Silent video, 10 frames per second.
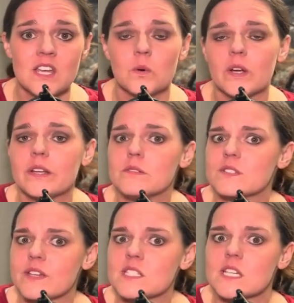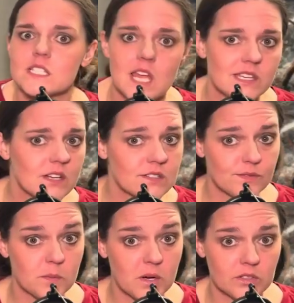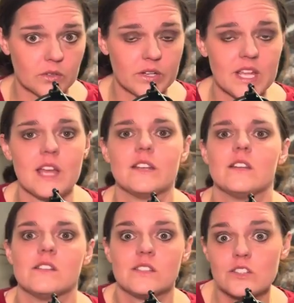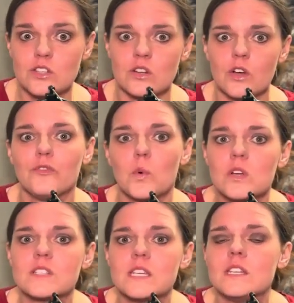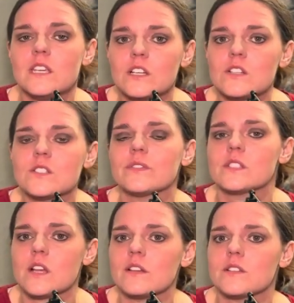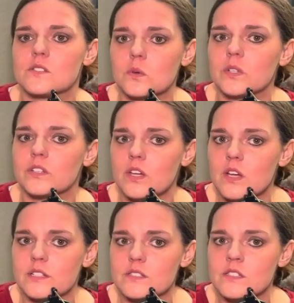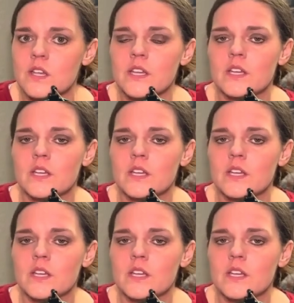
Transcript: where he was facing ten years for burglary and an additional fourteen years for selling stolen goods.